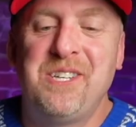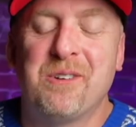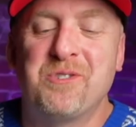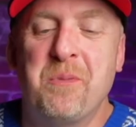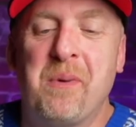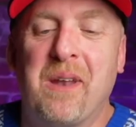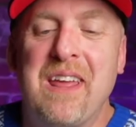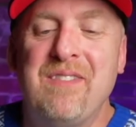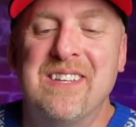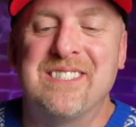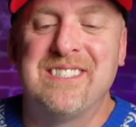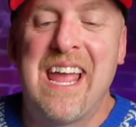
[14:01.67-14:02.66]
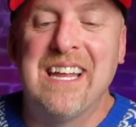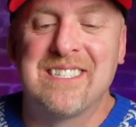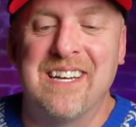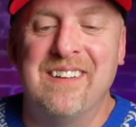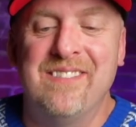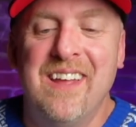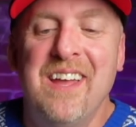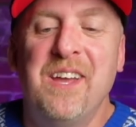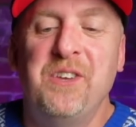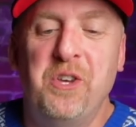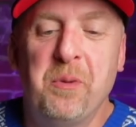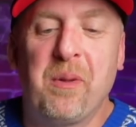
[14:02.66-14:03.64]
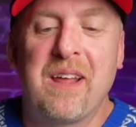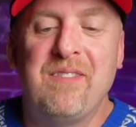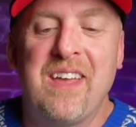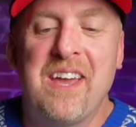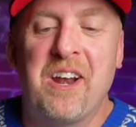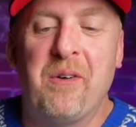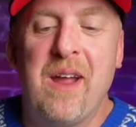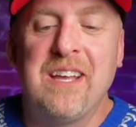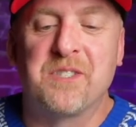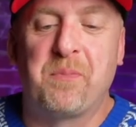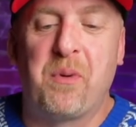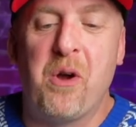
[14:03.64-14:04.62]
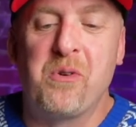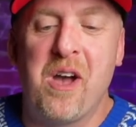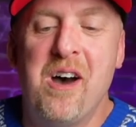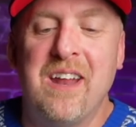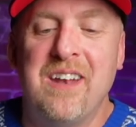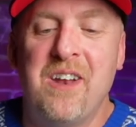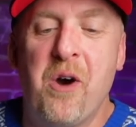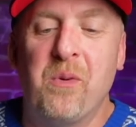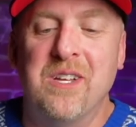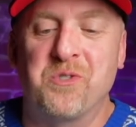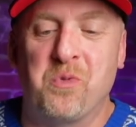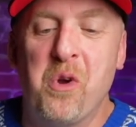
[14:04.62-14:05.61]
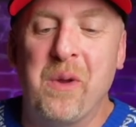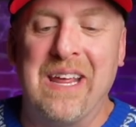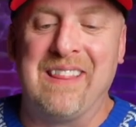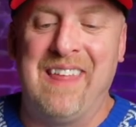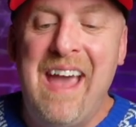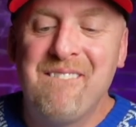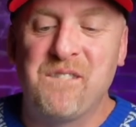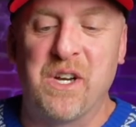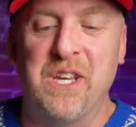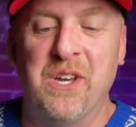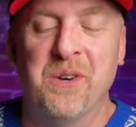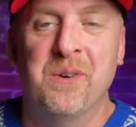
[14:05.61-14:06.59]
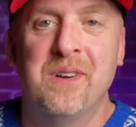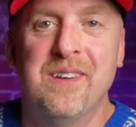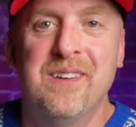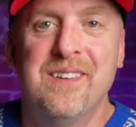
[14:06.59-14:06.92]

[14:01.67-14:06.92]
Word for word: children believe in Santa. You believe the NRA is pro-gun and no one is ruining that for you.